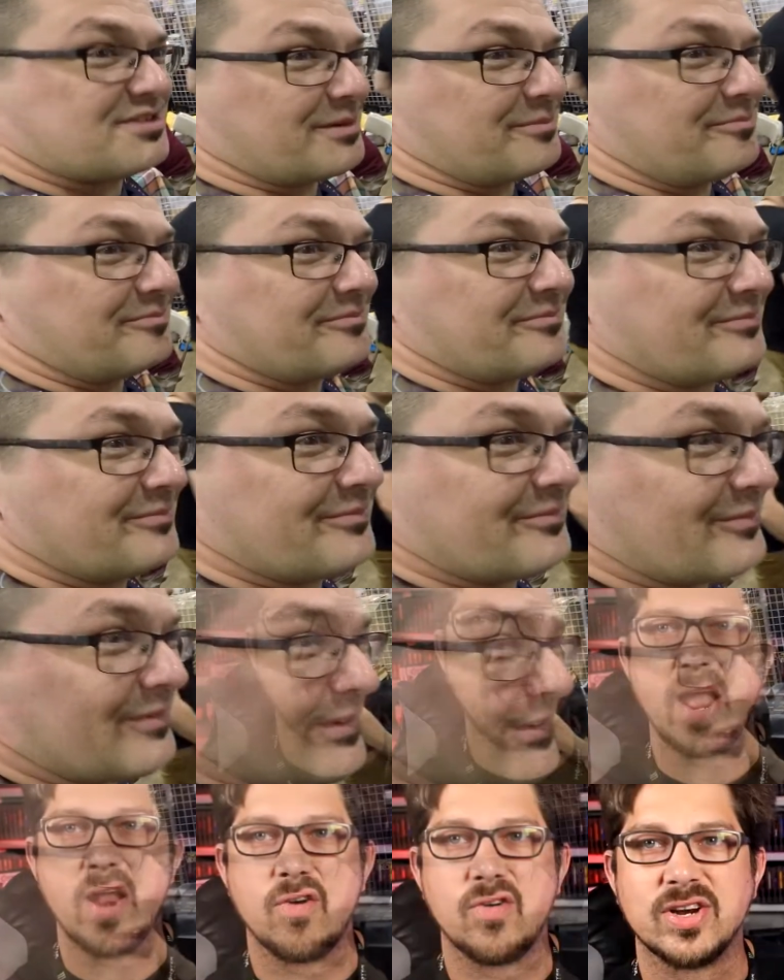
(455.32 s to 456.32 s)

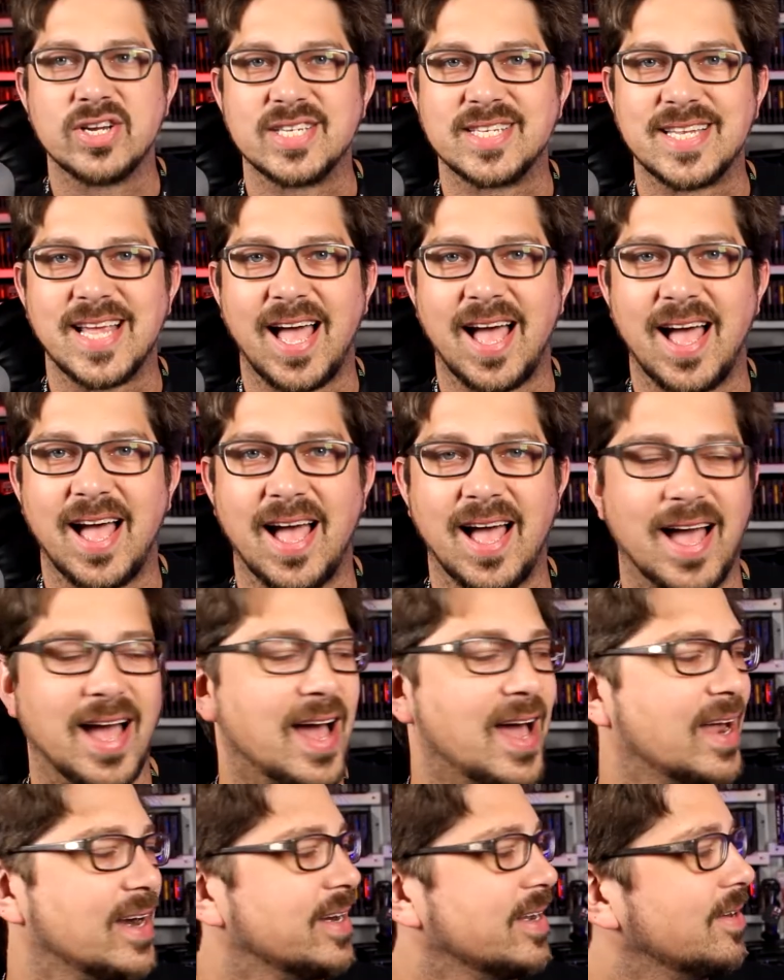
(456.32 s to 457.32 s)

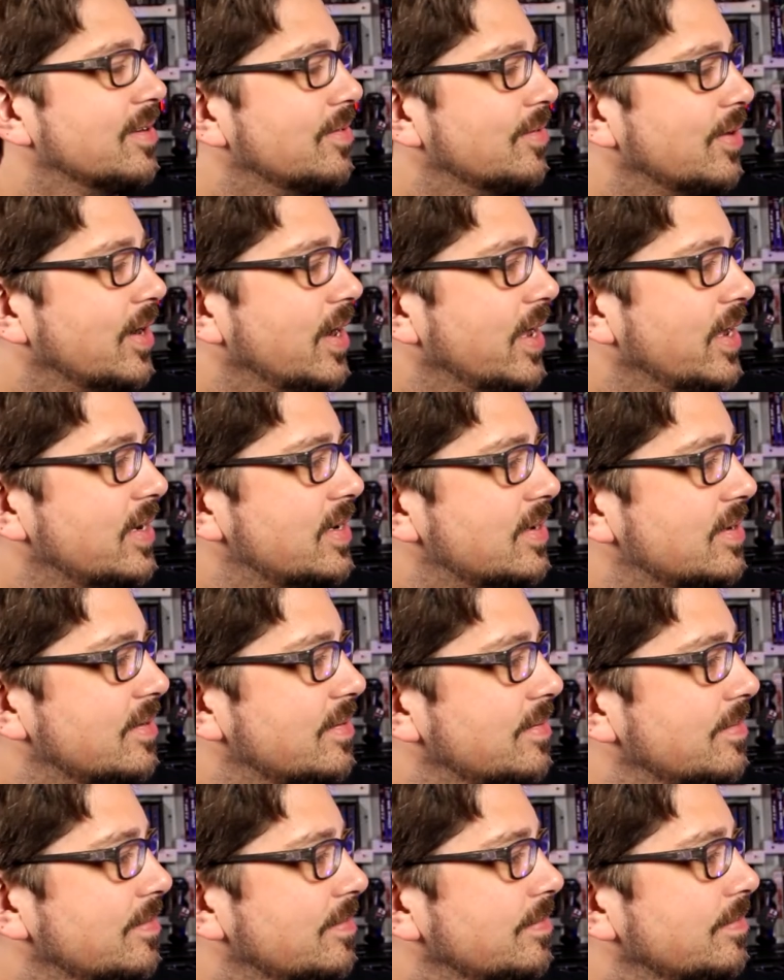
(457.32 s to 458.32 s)
Scheherazade, right?
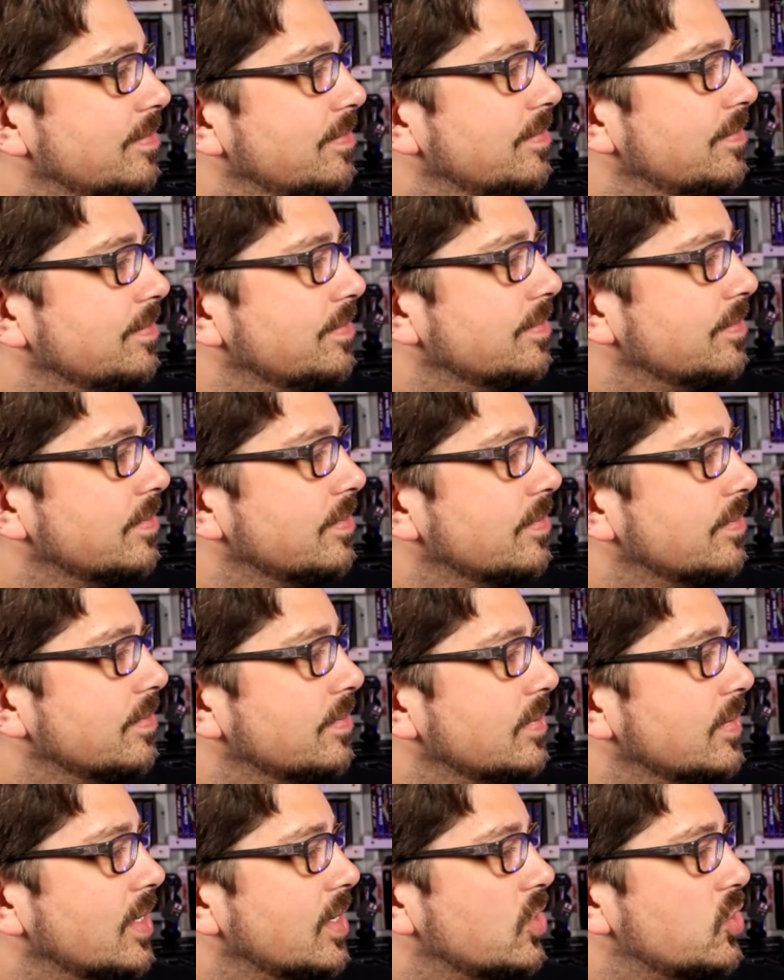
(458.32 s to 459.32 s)

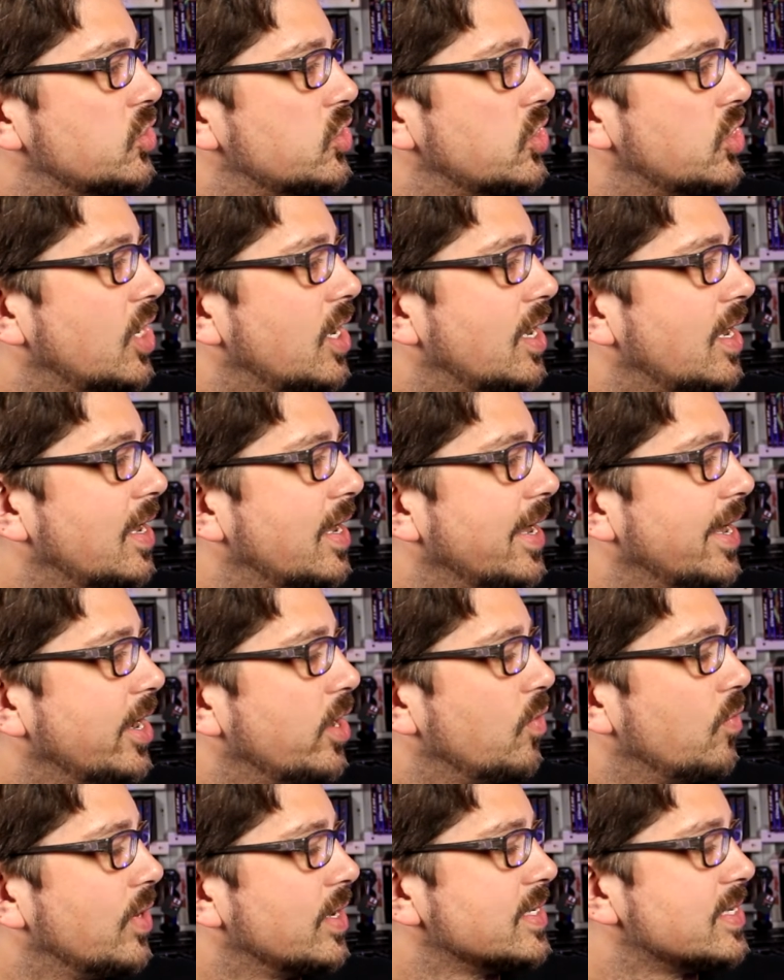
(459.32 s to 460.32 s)

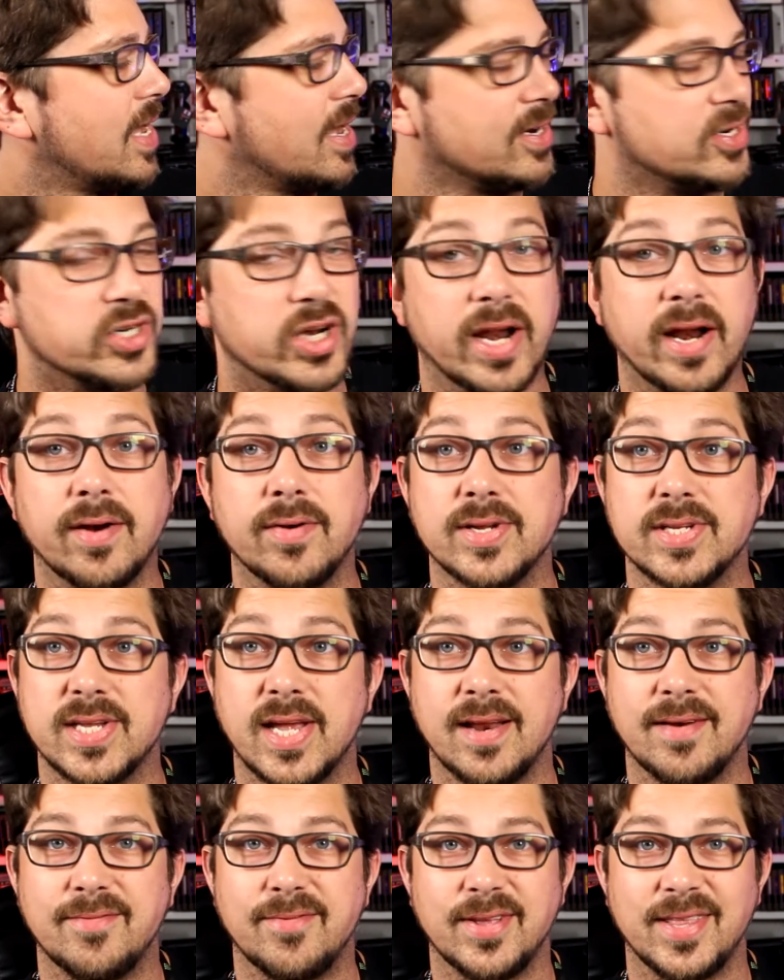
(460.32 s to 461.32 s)

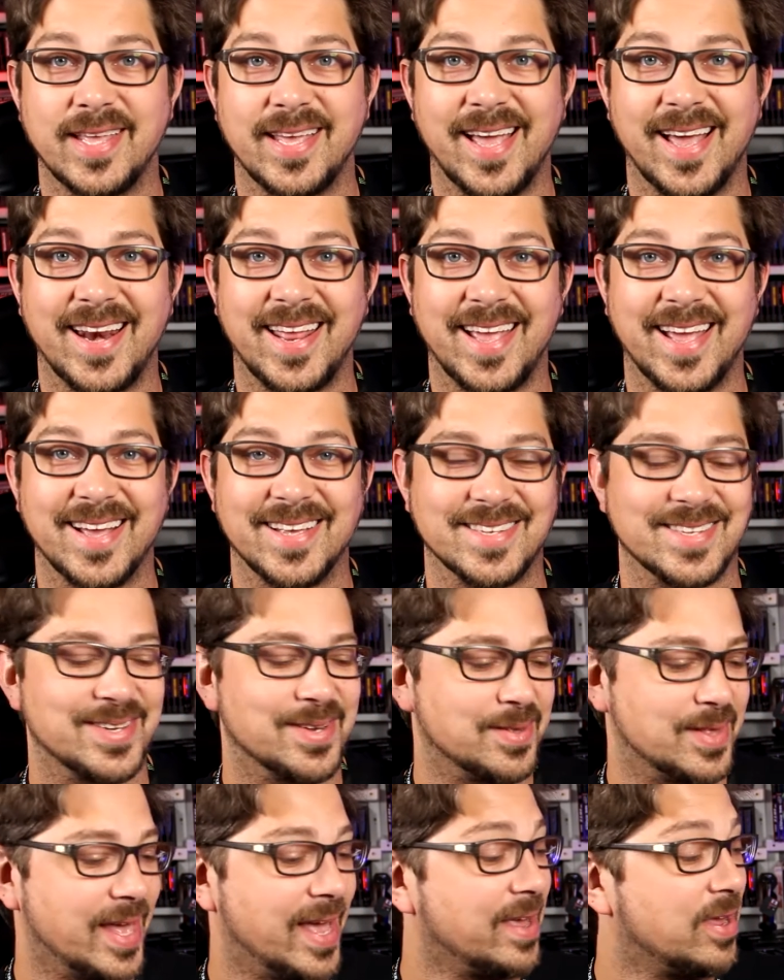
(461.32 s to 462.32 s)
Scheherazade for the NES.
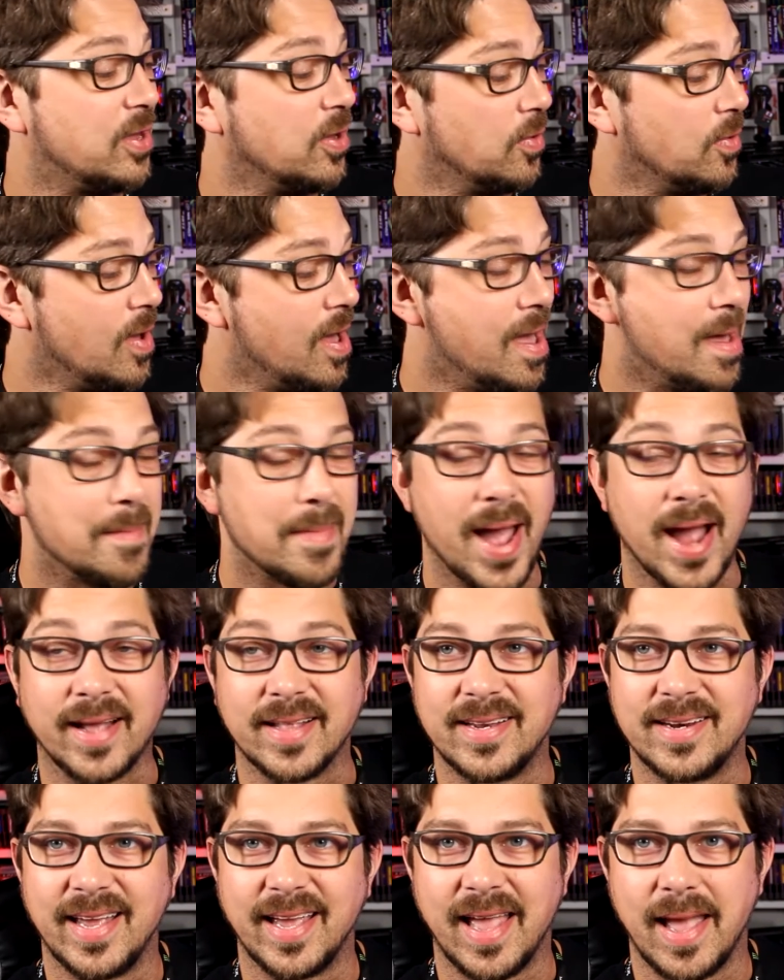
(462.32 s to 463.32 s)
So thank you, Back
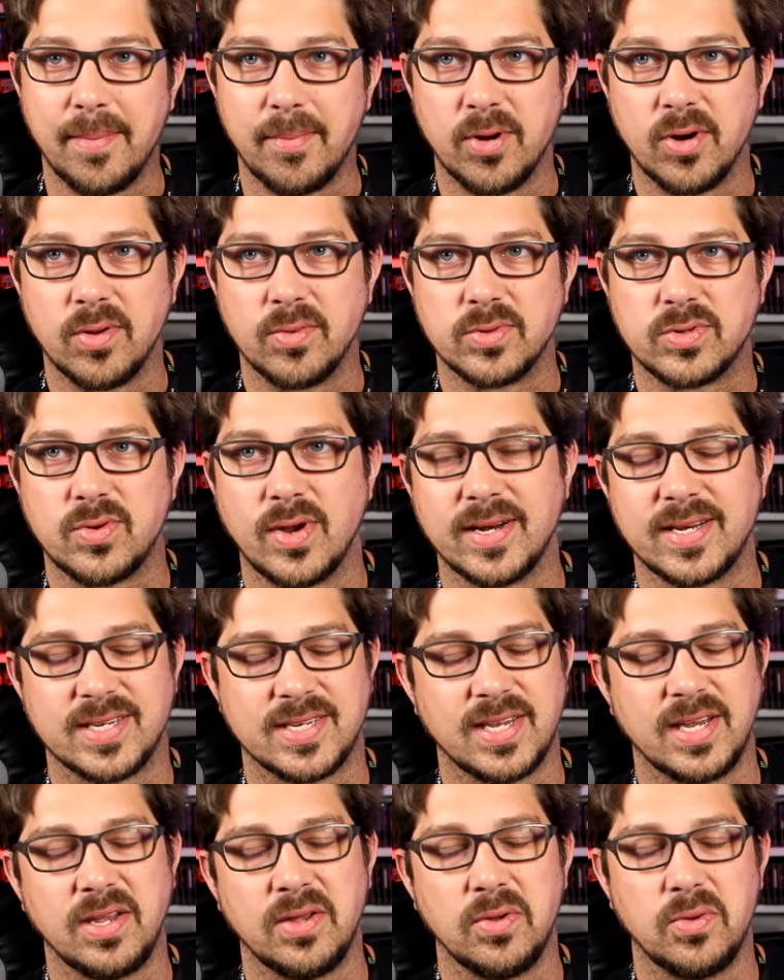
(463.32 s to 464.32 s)
in the Day Gamer. It was great to
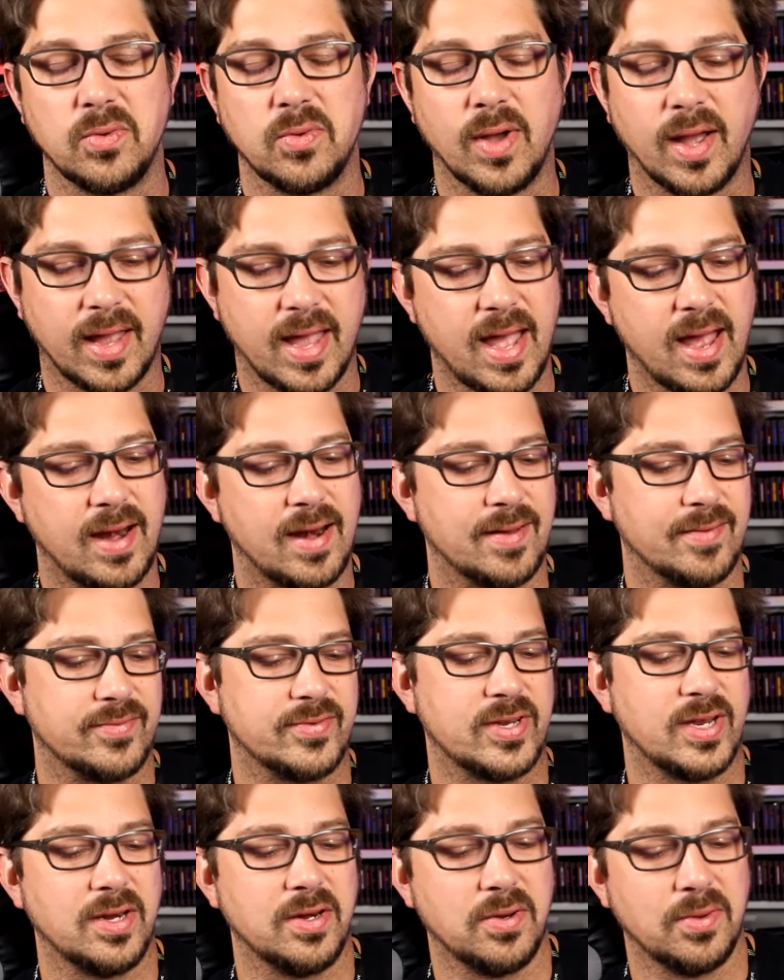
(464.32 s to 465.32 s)
see you again.
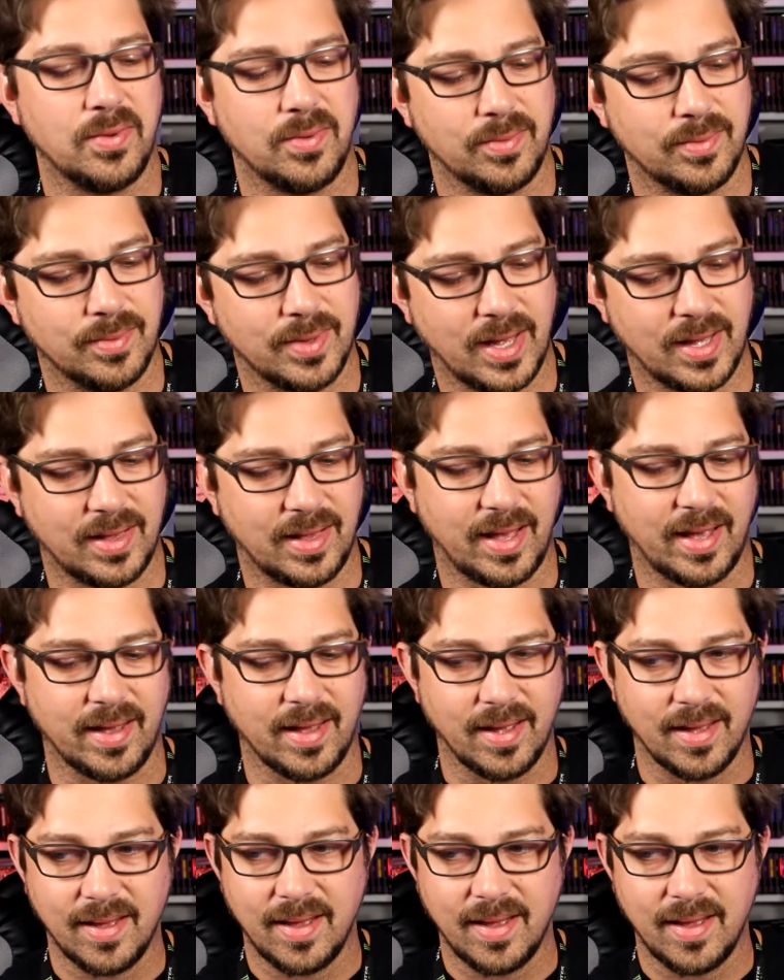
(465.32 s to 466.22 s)
I've seen you at like